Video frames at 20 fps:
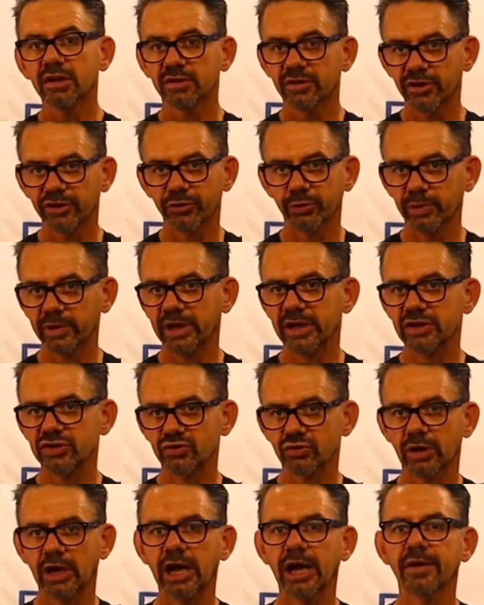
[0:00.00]
the 3/8
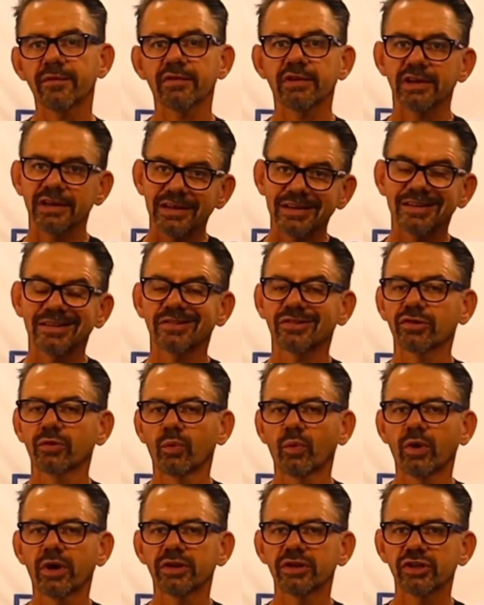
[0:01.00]
drive is the
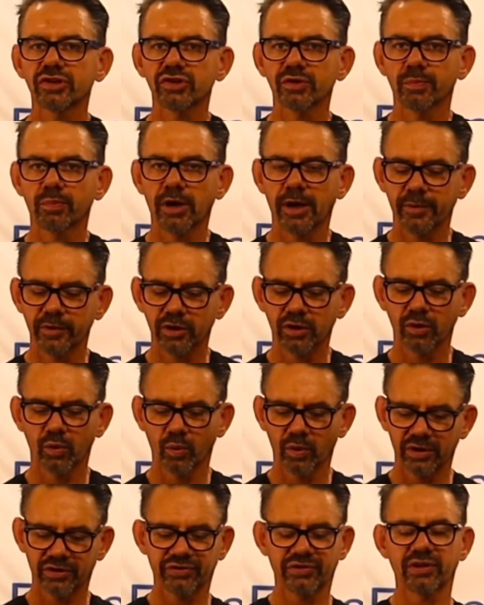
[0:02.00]
one that you're probably going to
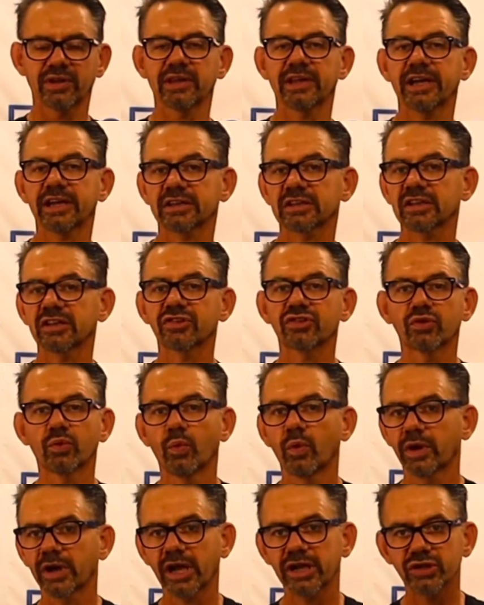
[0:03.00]
want to select. It's the
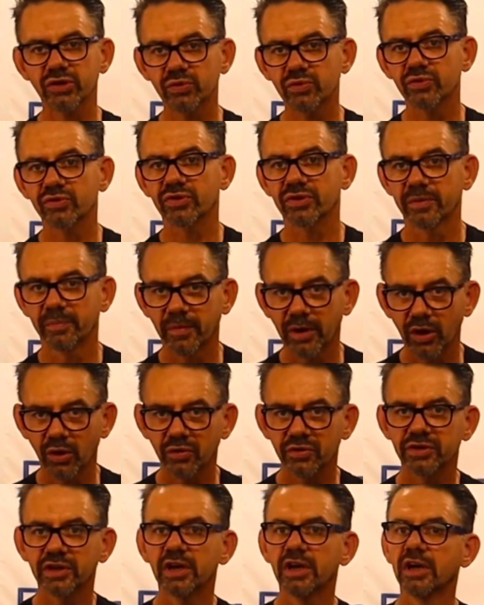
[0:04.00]
one I use the
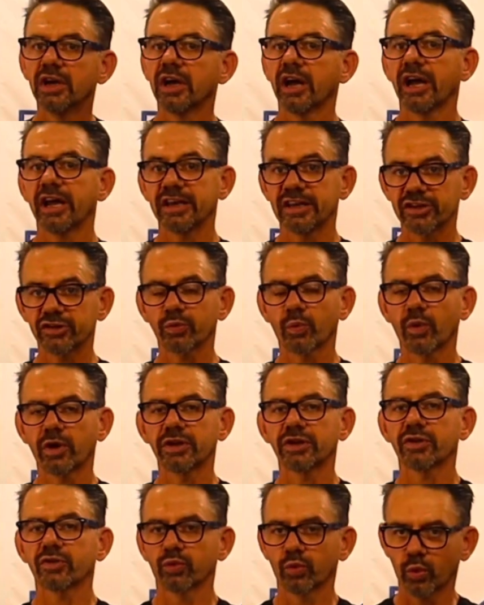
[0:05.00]
most, and it's
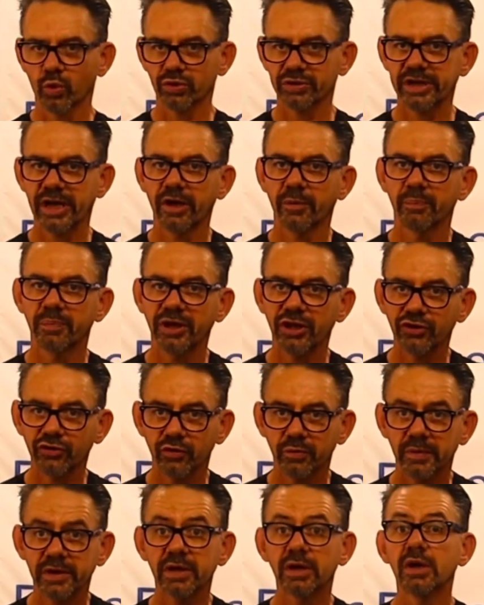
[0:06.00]
one that's worked out best for
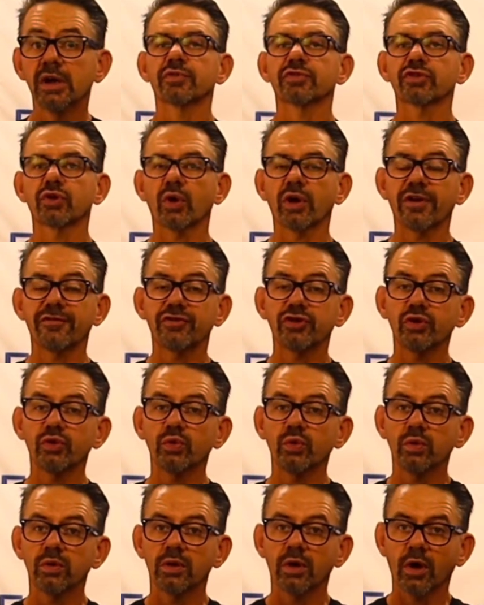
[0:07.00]
me. So if
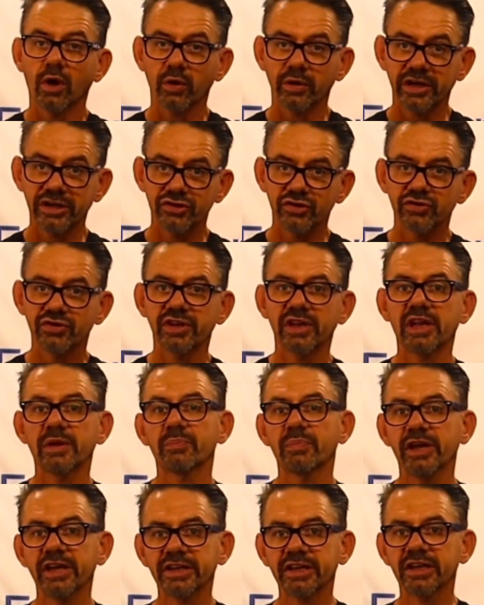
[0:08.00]
you are interested in
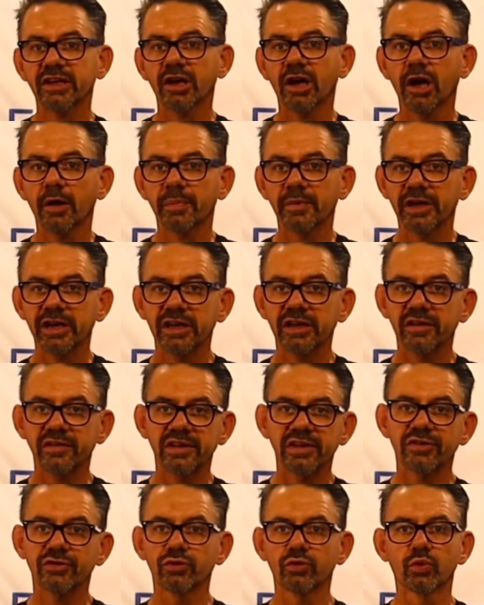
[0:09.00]
picking up any of
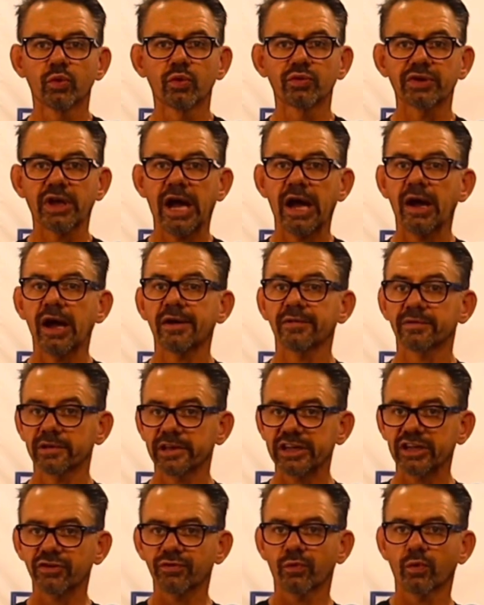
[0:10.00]
these tools, I have
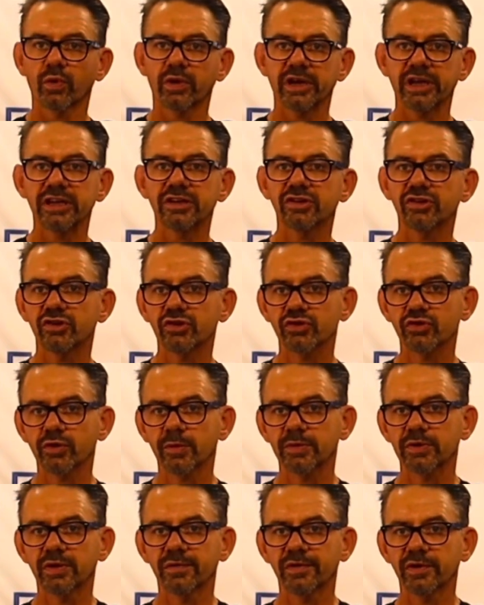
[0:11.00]
links for it in the
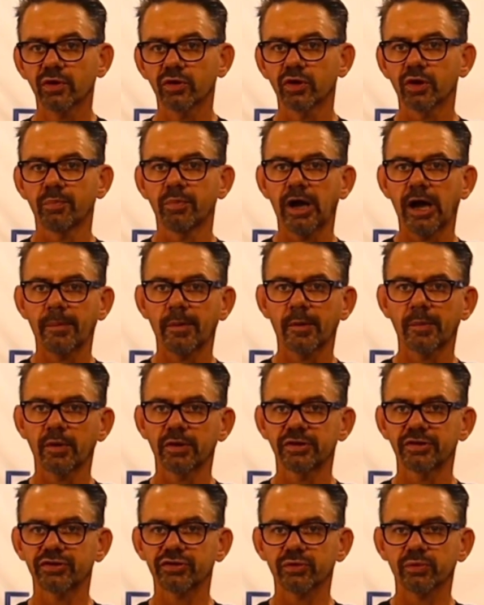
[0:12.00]
description of the video. They'll pop up
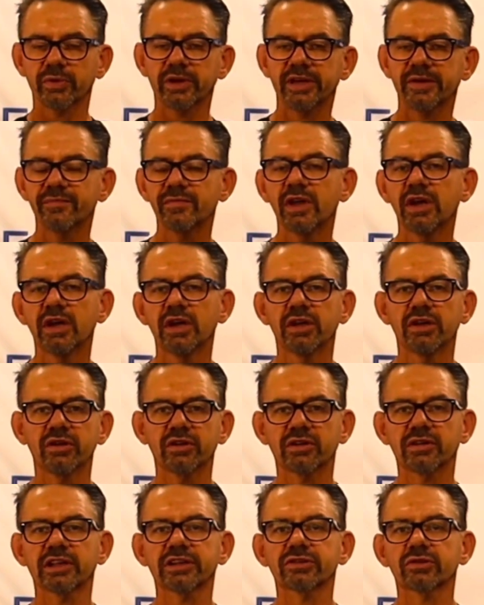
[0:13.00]
on the screen. You can
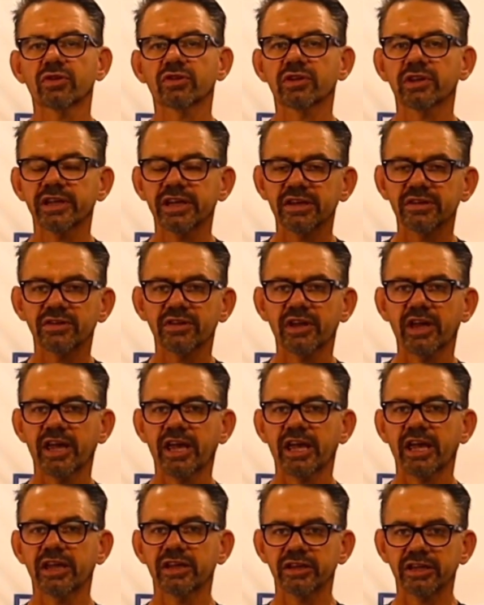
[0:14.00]
click those links
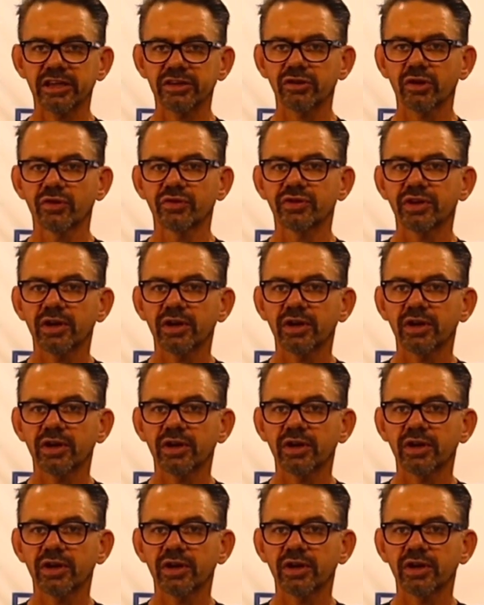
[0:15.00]
and get those